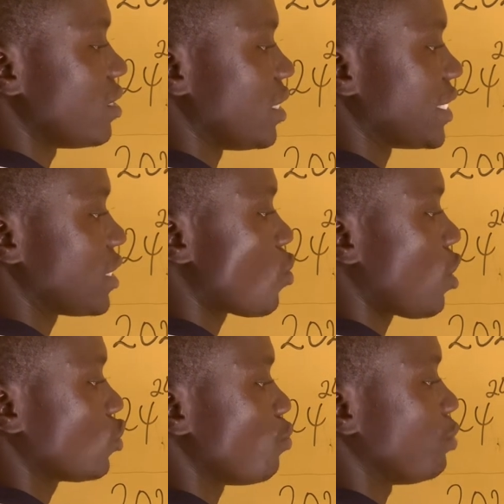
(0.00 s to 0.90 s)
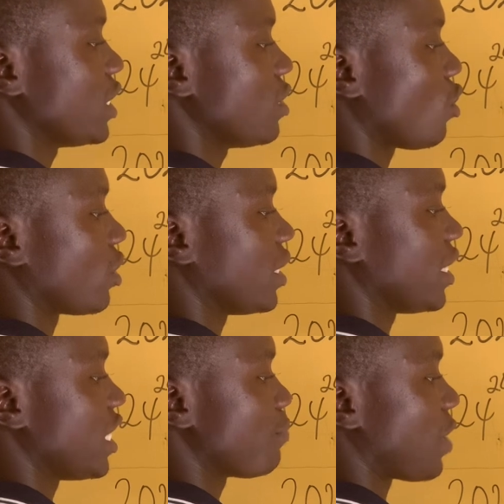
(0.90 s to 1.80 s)
it's equal to b on
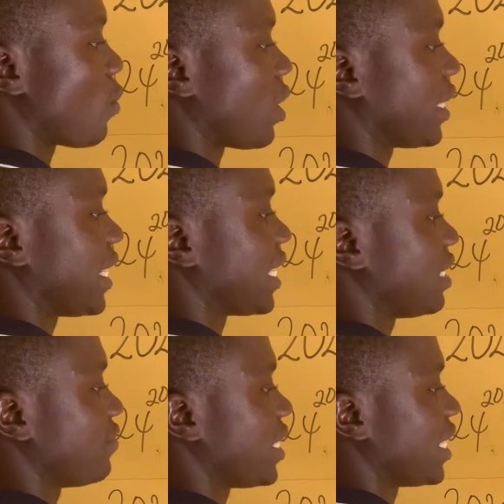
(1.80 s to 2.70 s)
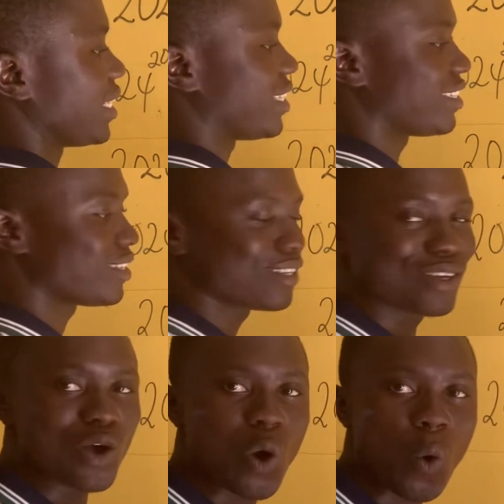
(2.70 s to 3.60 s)
a power negative n
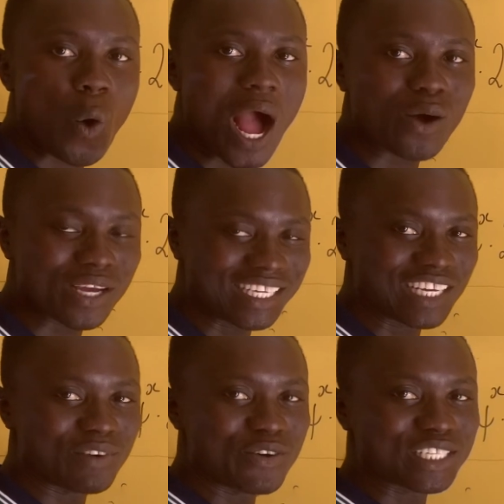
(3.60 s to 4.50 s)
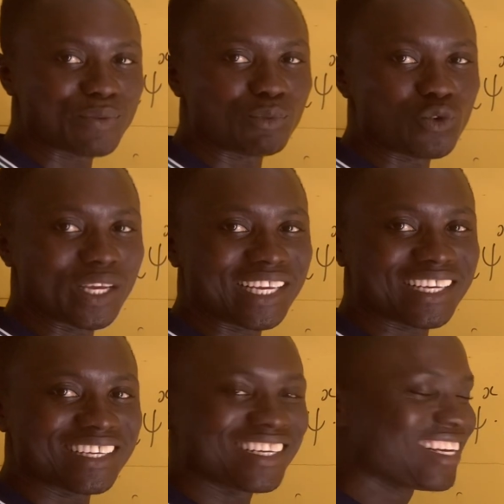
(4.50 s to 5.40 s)
in a very simple way.
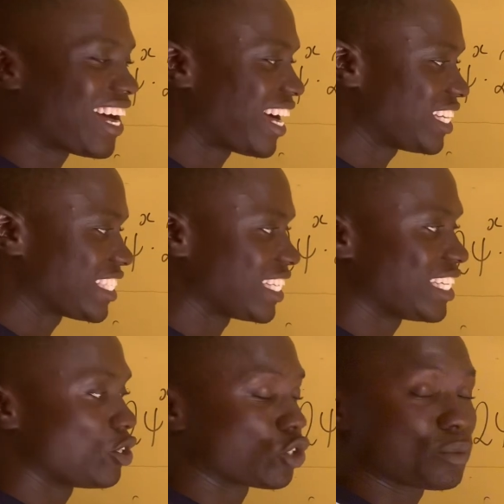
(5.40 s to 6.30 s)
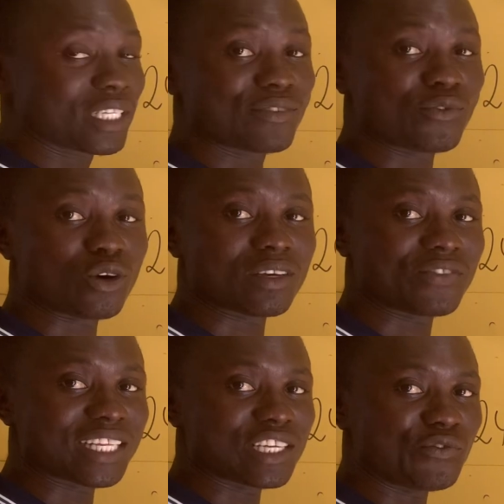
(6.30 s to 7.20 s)
Uh, check the description for
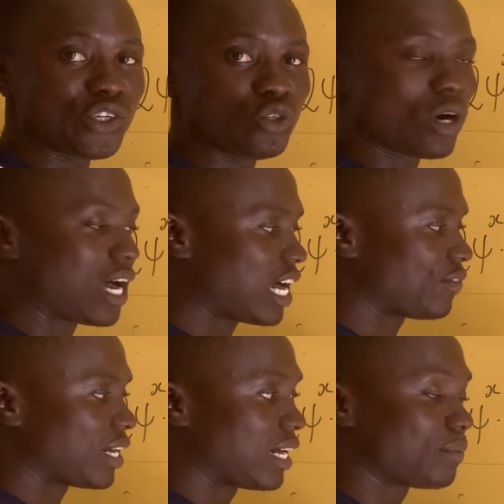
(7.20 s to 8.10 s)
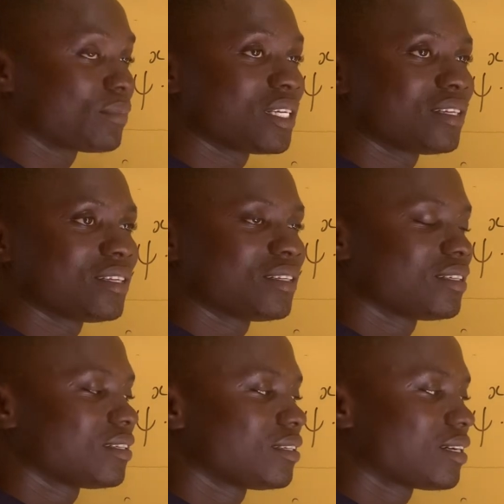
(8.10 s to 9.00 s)
that video. I have uh,
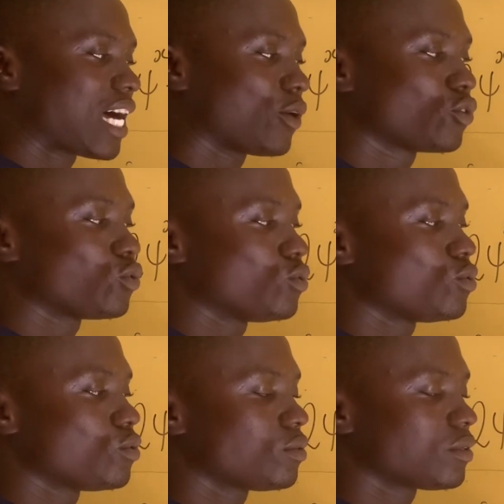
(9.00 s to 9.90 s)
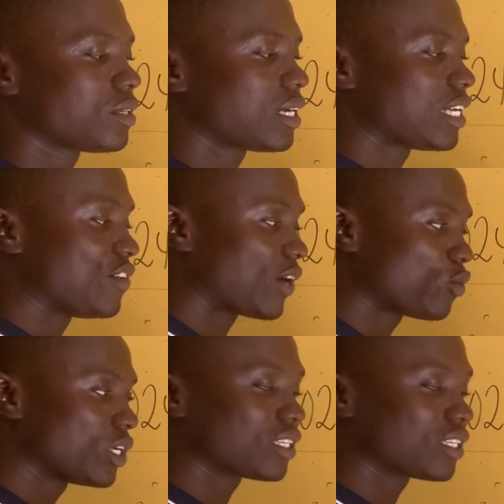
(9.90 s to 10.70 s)
how to evaluate